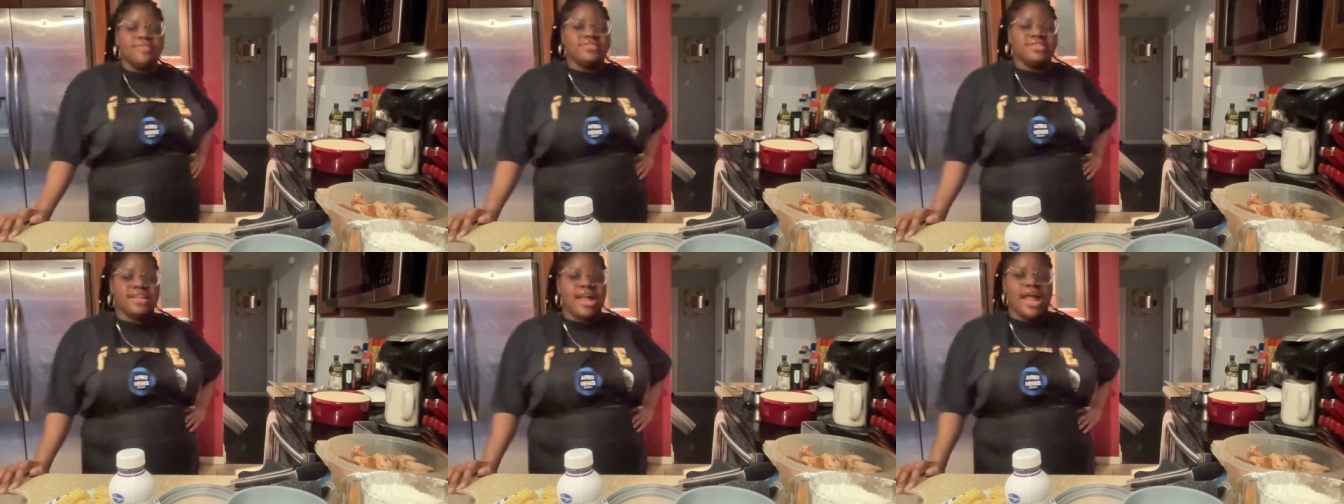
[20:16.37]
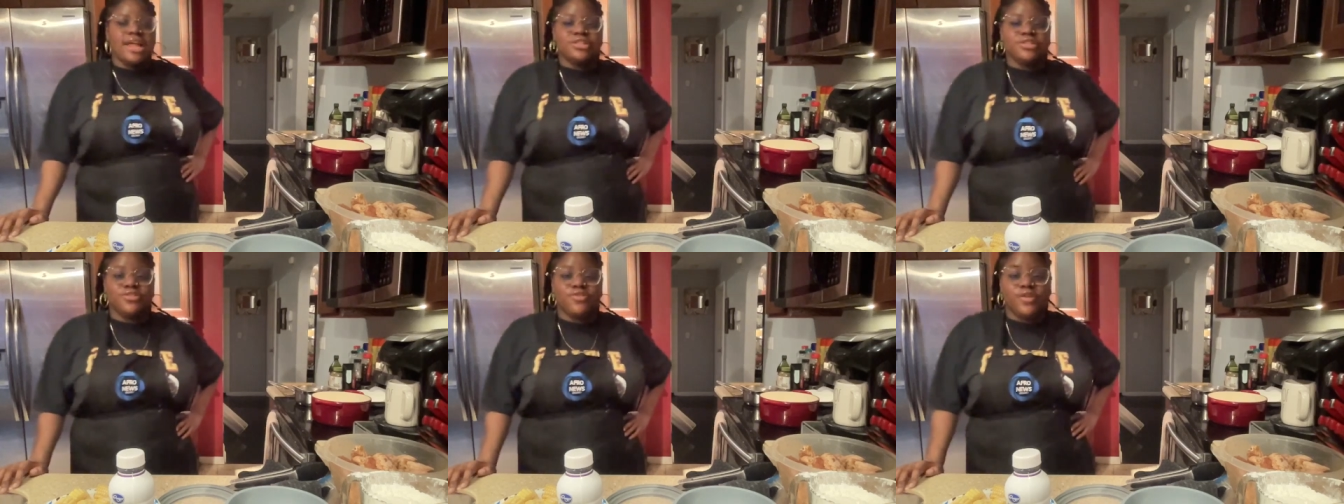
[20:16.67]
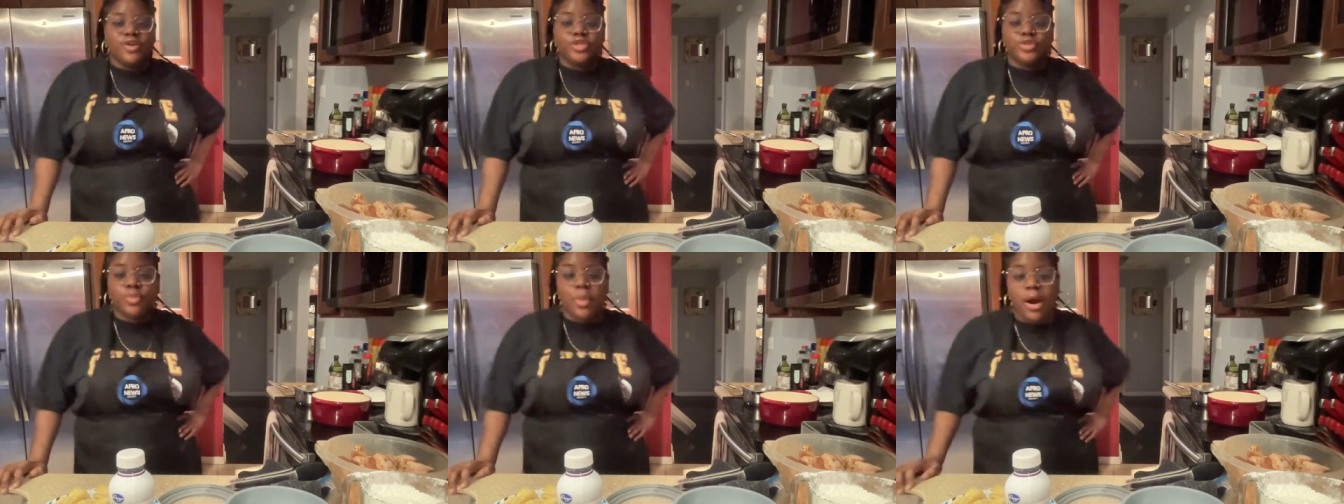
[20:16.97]
Tonight is the
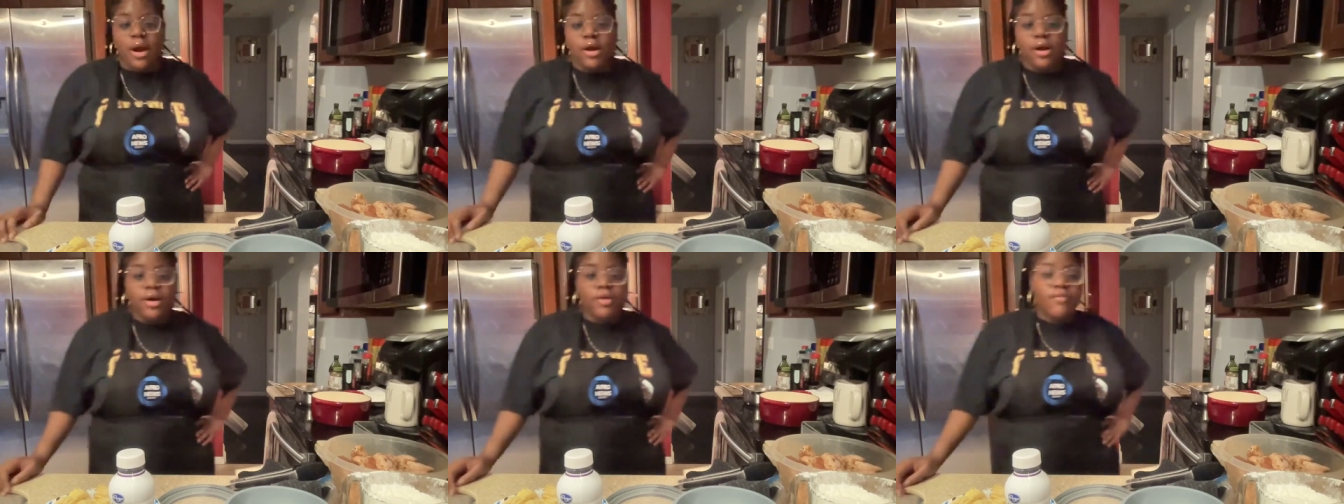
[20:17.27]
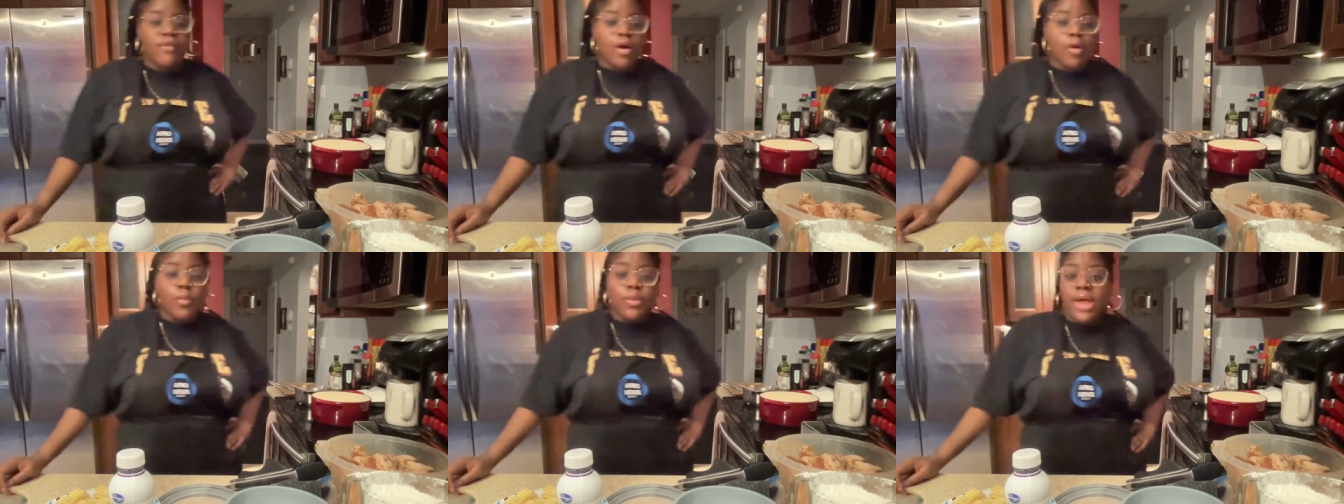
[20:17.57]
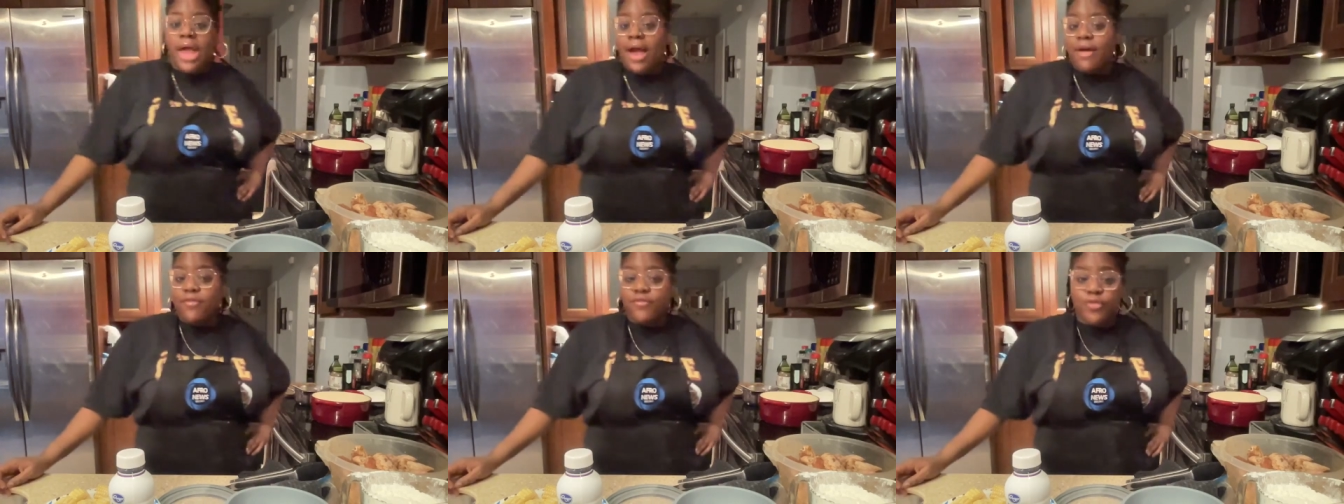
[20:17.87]
first part of our We
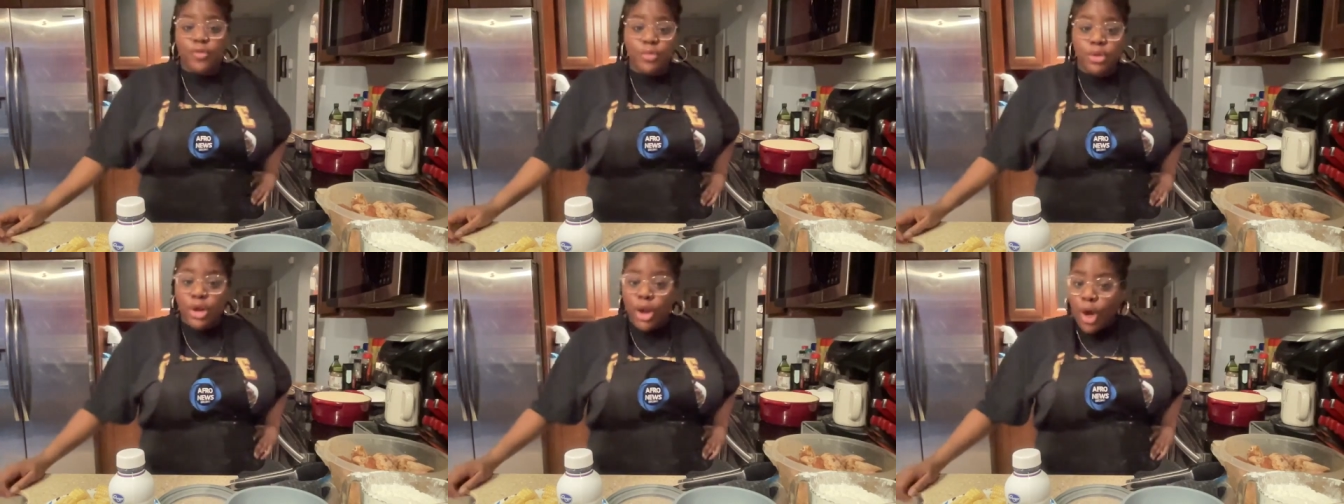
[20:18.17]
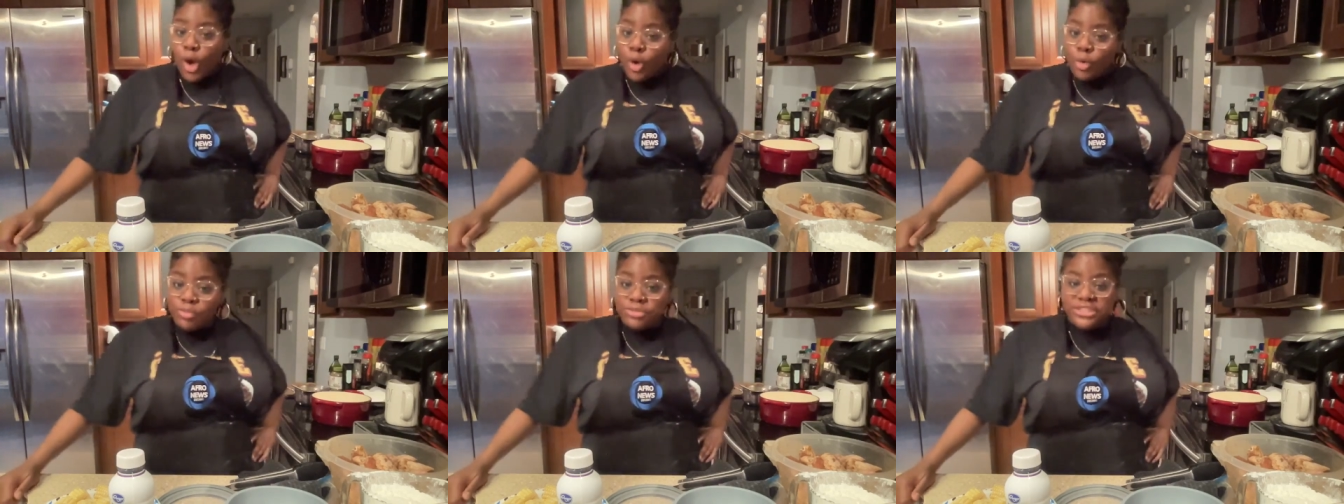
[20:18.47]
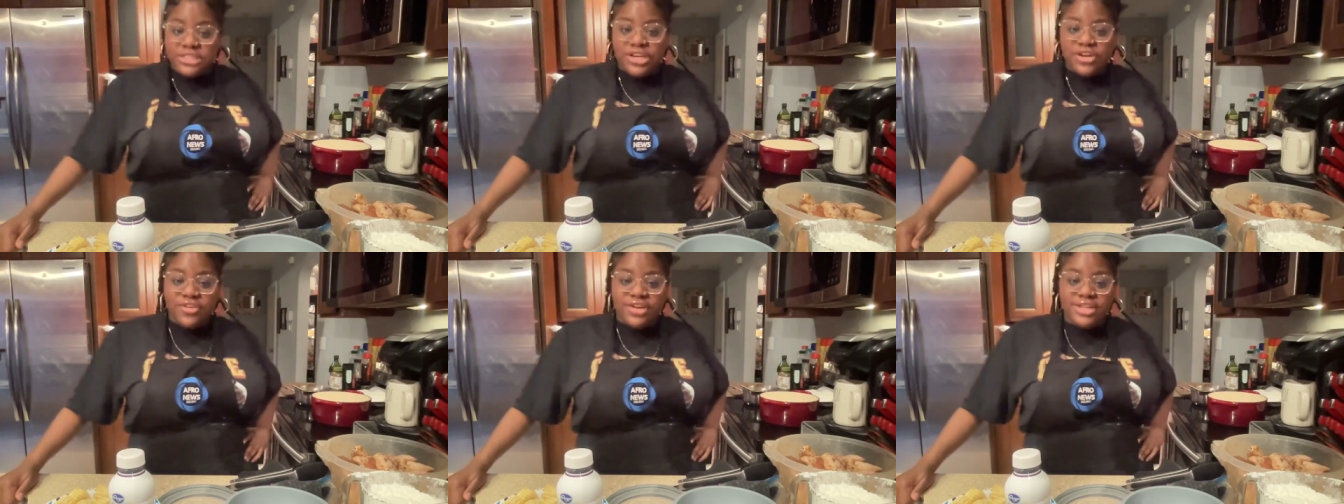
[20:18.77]
Have Food at Home
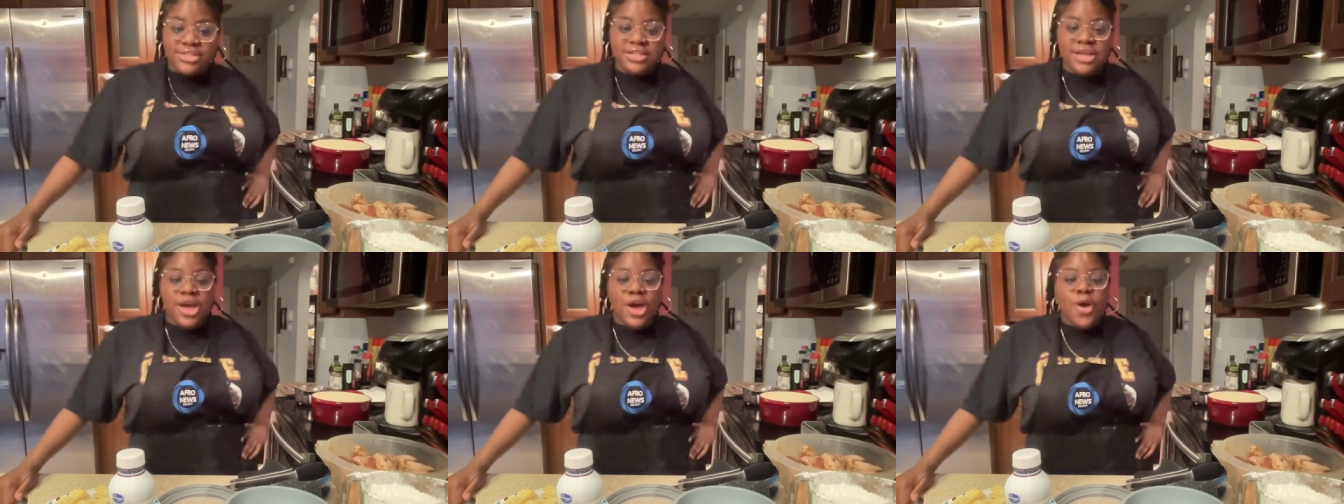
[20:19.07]
series